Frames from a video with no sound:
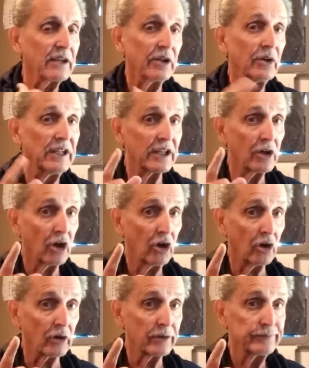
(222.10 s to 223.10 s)
you get
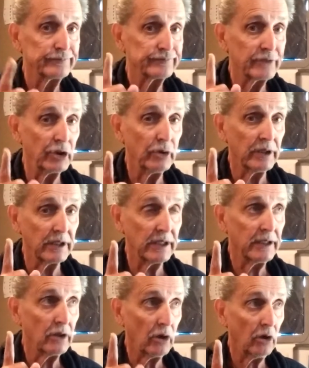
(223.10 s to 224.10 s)
hurt. You can
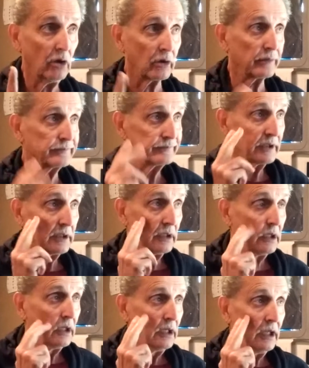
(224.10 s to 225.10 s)
get hurt,
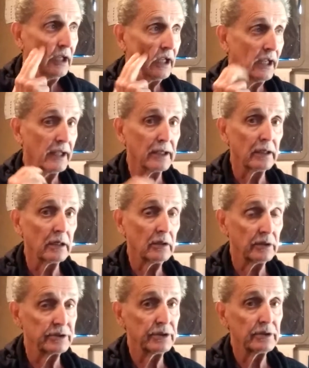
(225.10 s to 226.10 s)
and
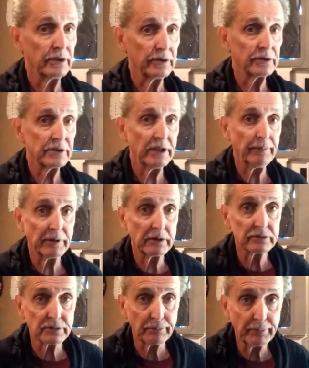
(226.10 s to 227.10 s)
because uh, you're you're
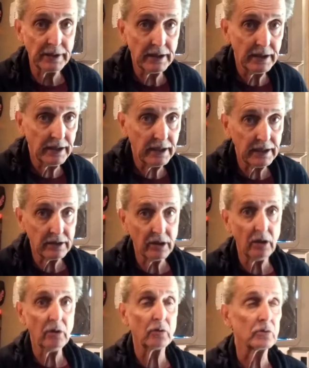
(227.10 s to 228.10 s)
stepping on some big
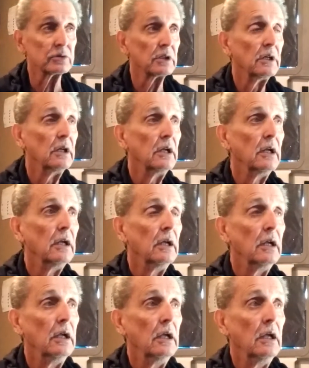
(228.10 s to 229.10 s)
toes.
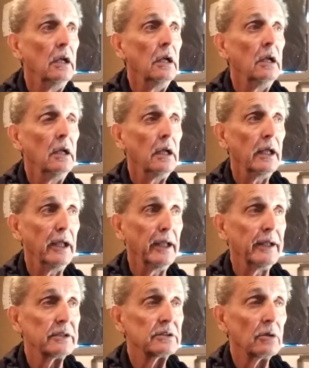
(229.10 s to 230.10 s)

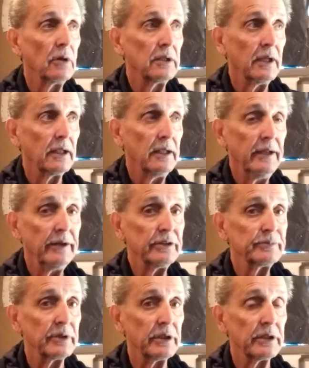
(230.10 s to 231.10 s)
And so what that
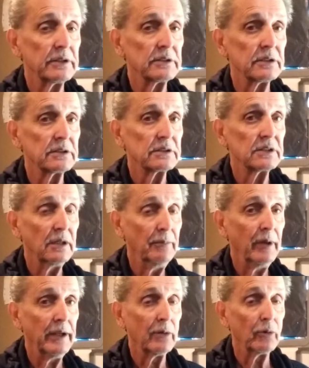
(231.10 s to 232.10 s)
tells me is, is
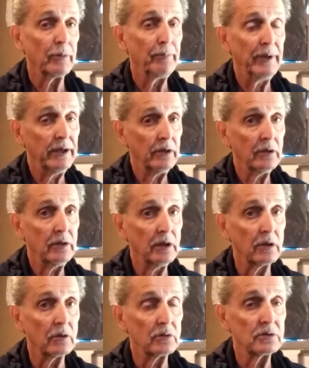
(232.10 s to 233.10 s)
somebody with bigger
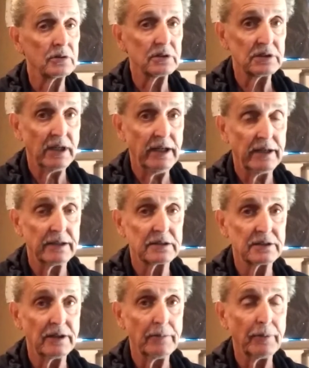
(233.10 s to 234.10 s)
toes decided to
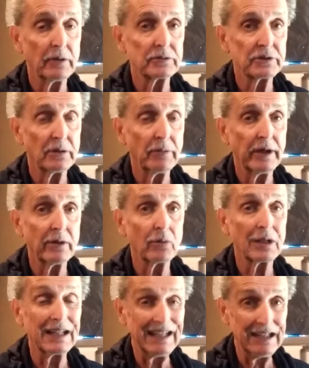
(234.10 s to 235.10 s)
step on somebody
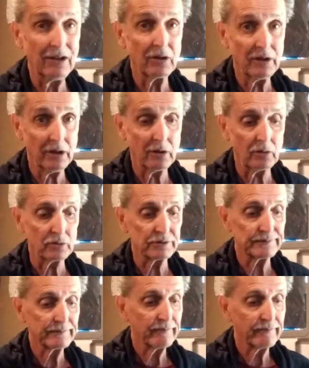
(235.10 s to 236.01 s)
with littler toes.